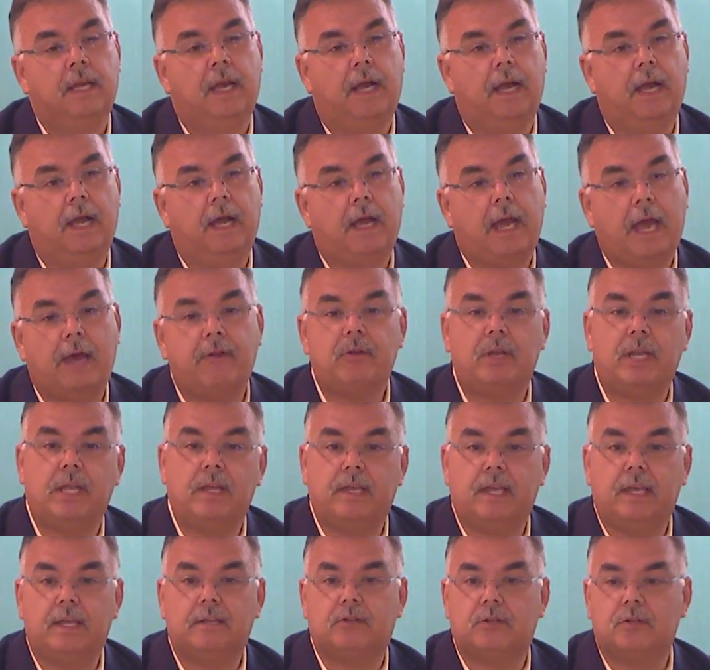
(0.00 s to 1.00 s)
How do they
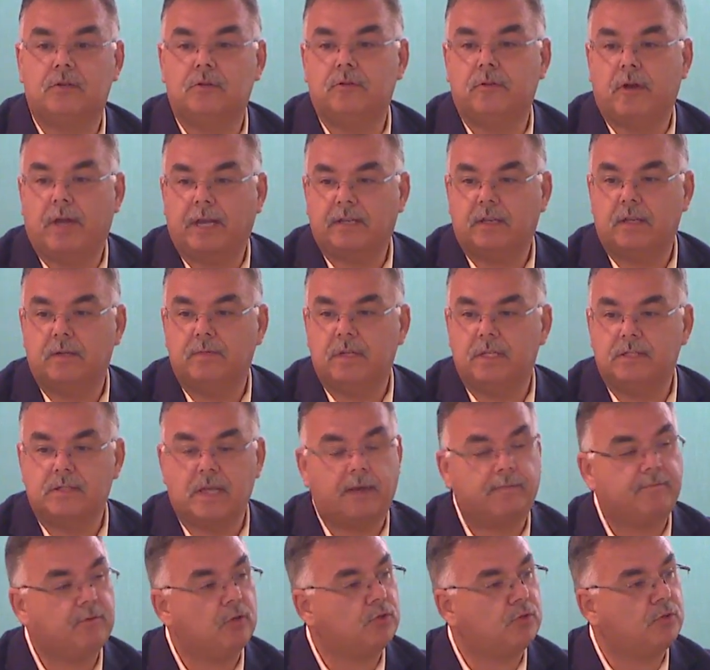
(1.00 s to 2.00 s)
get to their activities
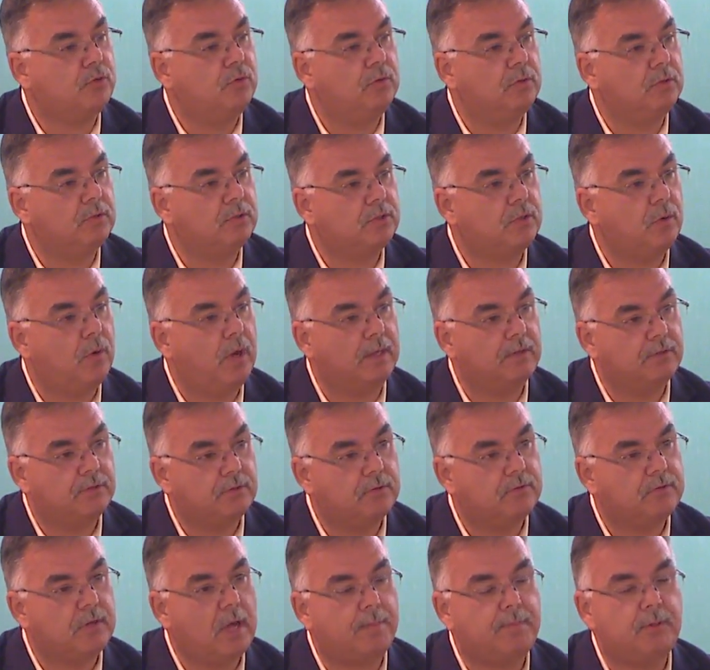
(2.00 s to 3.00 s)
after school and so on?
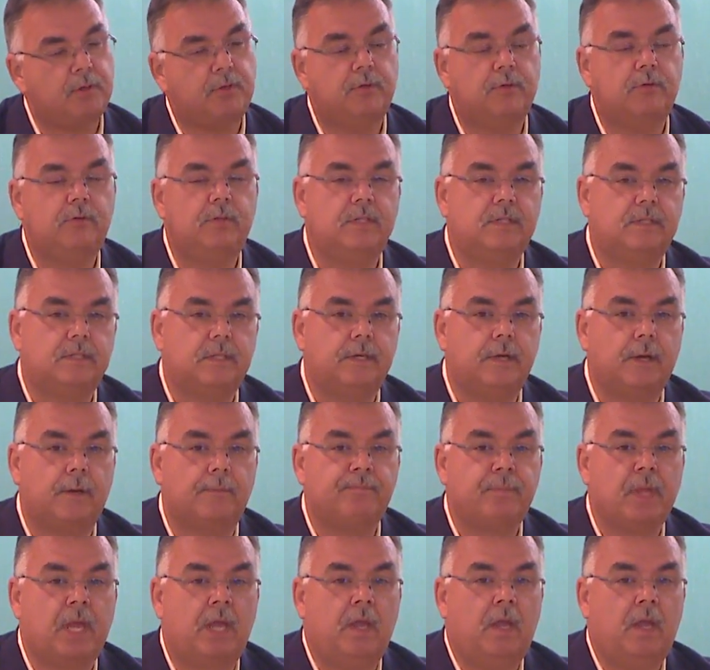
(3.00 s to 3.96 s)
So there's opportunities there.